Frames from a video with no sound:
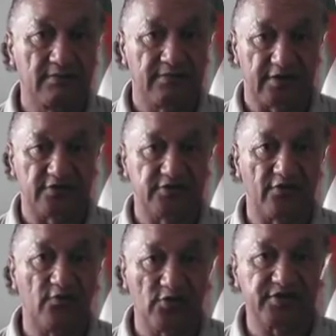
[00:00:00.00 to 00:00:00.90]
Because you're
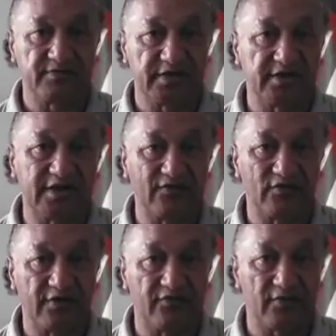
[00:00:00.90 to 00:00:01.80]
forcing me to give
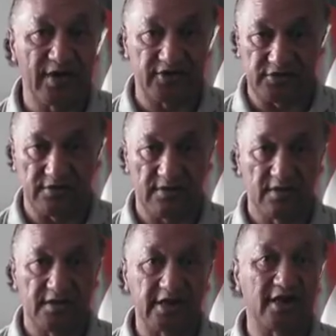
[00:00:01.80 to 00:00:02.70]
you information
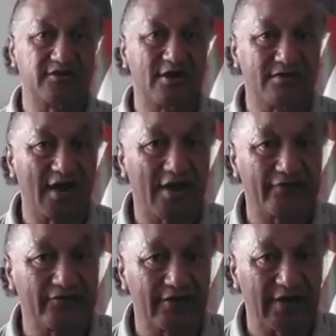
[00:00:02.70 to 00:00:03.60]
that I don't have
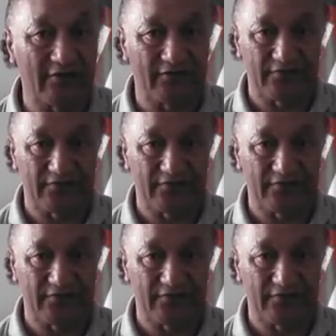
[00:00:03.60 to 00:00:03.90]
to give.